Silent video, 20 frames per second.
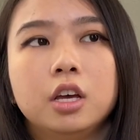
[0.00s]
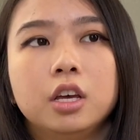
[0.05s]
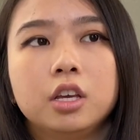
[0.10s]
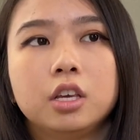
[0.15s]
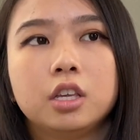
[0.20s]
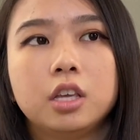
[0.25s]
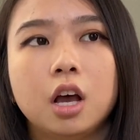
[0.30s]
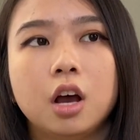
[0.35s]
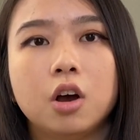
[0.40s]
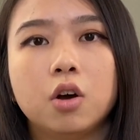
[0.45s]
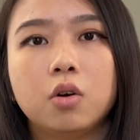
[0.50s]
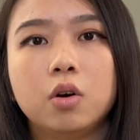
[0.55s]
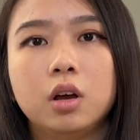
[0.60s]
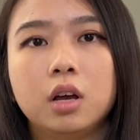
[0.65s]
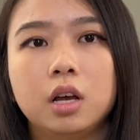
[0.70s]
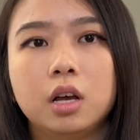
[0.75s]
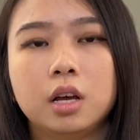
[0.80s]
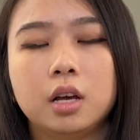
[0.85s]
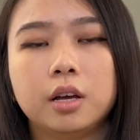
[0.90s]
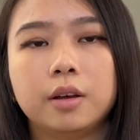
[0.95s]
So
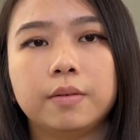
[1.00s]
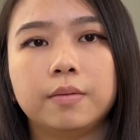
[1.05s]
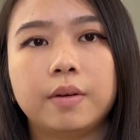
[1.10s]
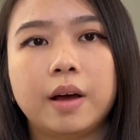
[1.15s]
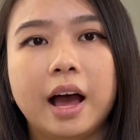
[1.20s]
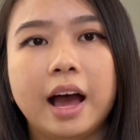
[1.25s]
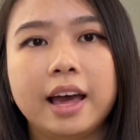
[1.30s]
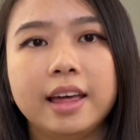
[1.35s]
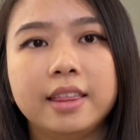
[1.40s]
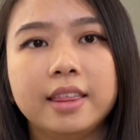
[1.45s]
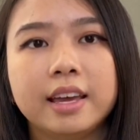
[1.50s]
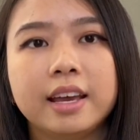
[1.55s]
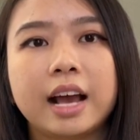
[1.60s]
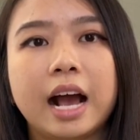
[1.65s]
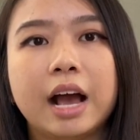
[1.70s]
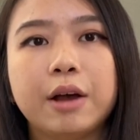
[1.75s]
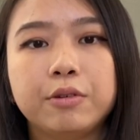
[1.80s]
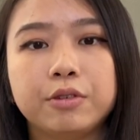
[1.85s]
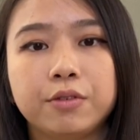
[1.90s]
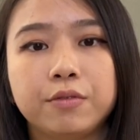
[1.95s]
I think
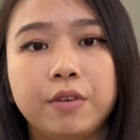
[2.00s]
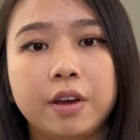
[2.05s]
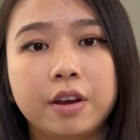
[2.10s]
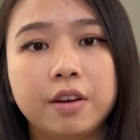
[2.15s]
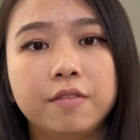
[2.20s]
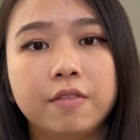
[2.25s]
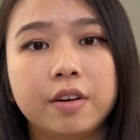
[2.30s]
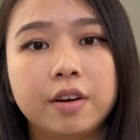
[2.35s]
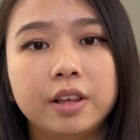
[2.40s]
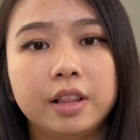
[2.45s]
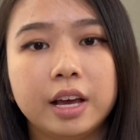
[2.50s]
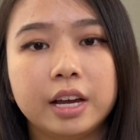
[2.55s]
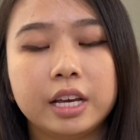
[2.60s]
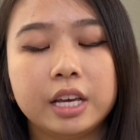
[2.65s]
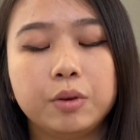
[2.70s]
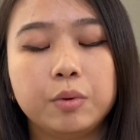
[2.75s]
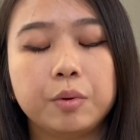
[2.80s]
I was very, very lucky.